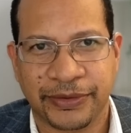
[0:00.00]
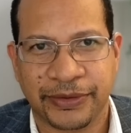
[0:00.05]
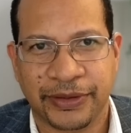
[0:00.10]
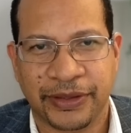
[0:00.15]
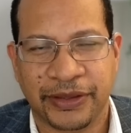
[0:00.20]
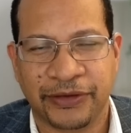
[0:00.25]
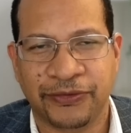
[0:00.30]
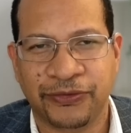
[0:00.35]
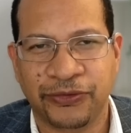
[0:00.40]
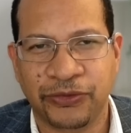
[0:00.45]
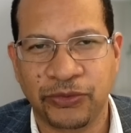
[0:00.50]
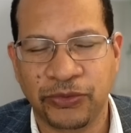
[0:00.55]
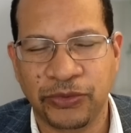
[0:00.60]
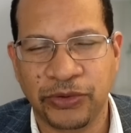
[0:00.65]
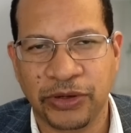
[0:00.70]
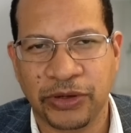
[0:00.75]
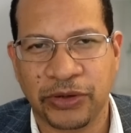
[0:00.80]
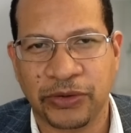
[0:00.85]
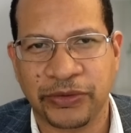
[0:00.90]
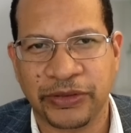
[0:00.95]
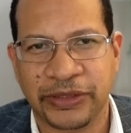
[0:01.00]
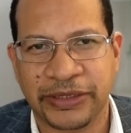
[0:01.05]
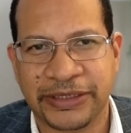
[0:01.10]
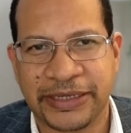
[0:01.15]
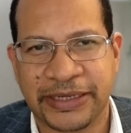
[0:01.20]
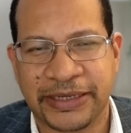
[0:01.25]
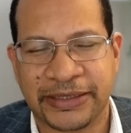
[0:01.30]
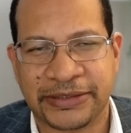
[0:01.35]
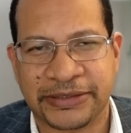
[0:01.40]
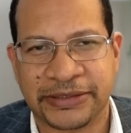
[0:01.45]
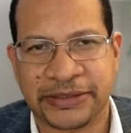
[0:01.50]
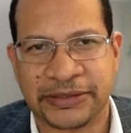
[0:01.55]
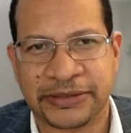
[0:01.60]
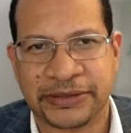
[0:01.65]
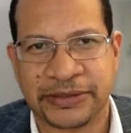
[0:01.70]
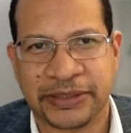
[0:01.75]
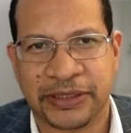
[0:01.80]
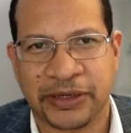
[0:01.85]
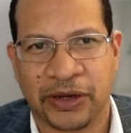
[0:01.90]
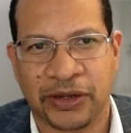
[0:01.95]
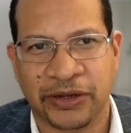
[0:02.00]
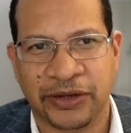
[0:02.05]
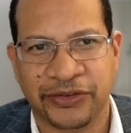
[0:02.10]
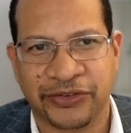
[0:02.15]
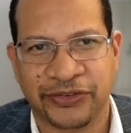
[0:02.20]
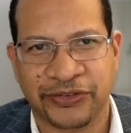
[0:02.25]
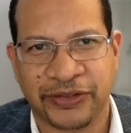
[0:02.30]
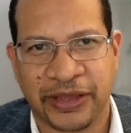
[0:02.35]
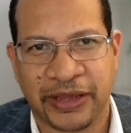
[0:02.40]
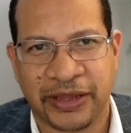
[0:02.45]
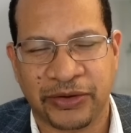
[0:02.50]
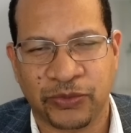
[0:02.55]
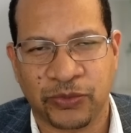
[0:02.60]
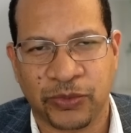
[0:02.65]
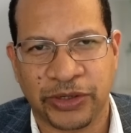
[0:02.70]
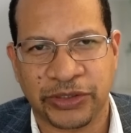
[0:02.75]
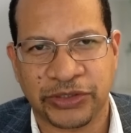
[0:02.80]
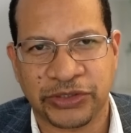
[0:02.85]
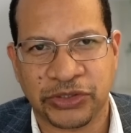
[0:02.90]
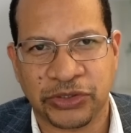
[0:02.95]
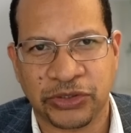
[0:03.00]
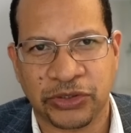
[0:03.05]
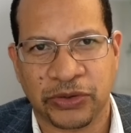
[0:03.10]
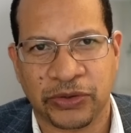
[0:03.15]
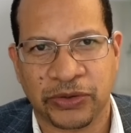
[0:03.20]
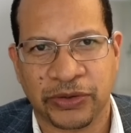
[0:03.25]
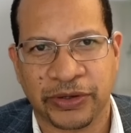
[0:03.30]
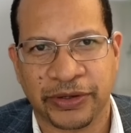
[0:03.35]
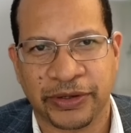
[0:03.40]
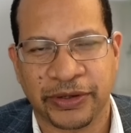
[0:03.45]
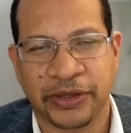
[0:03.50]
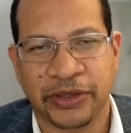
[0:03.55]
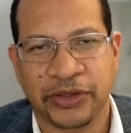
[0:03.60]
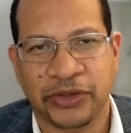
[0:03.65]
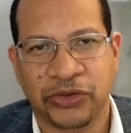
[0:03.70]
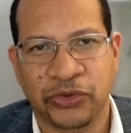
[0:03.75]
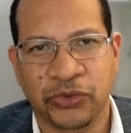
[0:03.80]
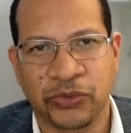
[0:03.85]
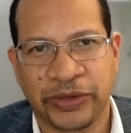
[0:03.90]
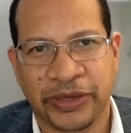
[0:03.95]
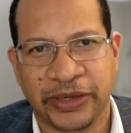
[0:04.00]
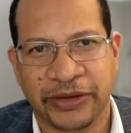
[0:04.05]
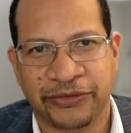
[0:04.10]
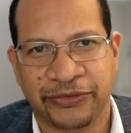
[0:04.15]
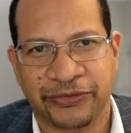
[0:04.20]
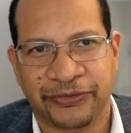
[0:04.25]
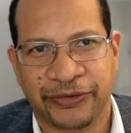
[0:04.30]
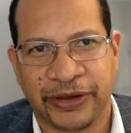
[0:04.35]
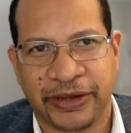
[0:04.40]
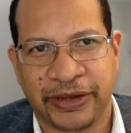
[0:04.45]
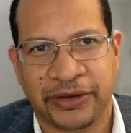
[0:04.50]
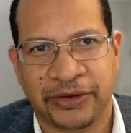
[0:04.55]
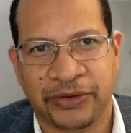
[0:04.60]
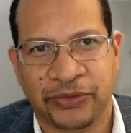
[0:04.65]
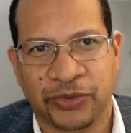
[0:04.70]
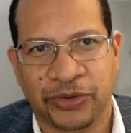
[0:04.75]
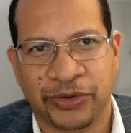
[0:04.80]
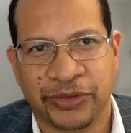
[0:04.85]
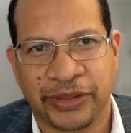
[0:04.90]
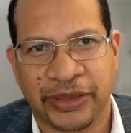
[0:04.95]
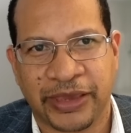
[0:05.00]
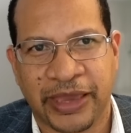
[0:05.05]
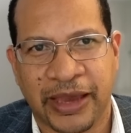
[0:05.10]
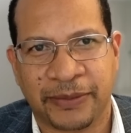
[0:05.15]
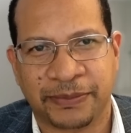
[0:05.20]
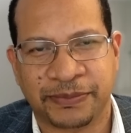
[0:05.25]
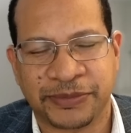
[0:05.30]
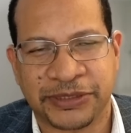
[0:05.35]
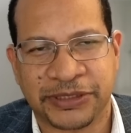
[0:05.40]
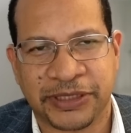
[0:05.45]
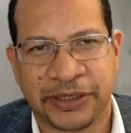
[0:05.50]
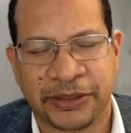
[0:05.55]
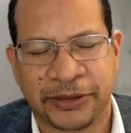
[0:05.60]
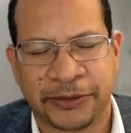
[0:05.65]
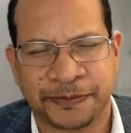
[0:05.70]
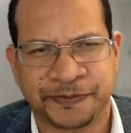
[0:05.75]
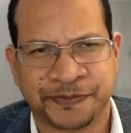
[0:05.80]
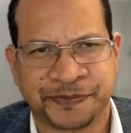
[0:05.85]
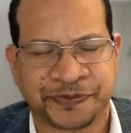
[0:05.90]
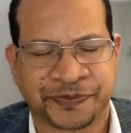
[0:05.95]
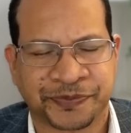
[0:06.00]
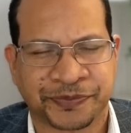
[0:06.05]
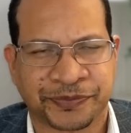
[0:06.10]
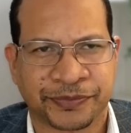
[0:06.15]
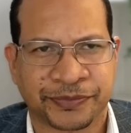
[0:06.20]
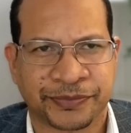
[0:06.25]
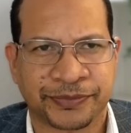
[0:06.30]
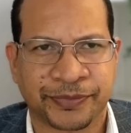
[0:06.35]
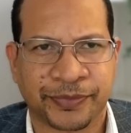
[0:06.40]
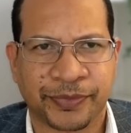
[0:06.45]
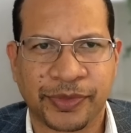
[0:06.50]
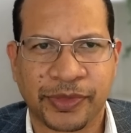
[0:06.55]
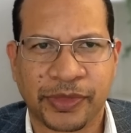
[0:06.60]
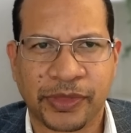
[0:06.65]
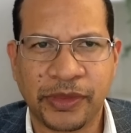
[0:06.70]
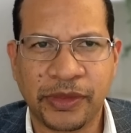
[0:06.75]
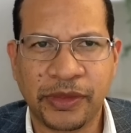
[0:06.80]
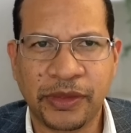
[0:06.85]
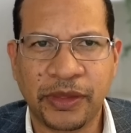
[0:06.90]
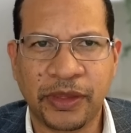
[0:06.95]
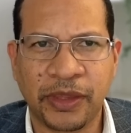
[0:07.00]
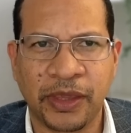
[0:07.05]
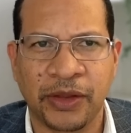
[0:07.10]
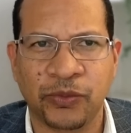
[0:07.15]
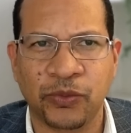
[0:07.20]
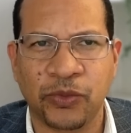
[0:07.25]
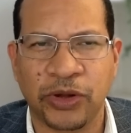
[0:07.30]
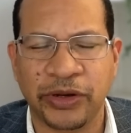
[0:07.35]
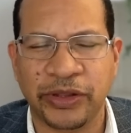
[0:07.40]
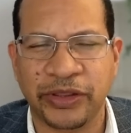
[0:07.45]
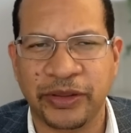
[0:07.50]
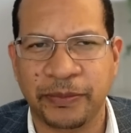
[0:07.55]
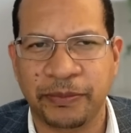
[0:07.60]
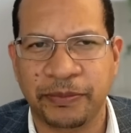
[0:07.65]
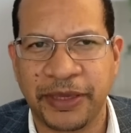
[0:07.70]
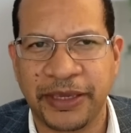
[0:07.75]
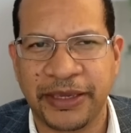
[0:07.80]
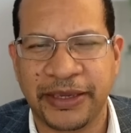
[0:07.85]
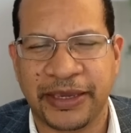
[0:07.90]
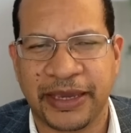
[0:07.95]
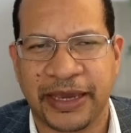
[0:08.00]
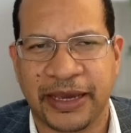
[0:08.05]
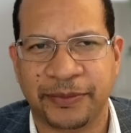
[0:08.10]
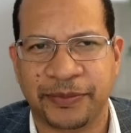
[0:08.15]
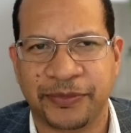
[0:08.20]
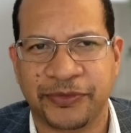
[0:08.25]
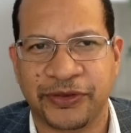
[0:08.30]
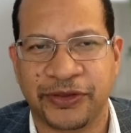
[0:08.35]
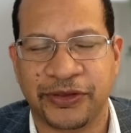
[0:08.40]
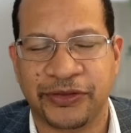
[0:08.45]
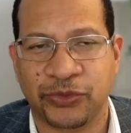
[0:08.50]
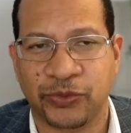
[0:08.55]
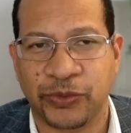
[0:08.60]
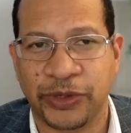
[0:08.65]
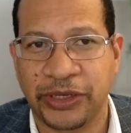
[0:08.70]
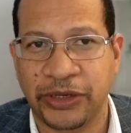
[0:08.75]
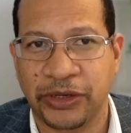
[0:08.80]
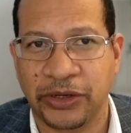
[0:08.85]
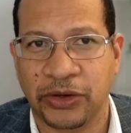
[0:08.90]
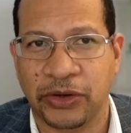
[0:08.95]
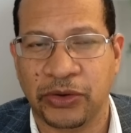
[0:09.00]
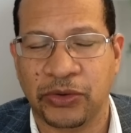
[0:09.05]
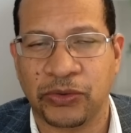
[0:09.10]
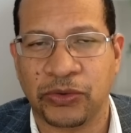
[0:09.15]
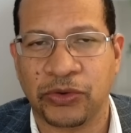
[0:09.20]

If you know the data, understand where to look, you can find where the gaps are. And one of the big gaps is we know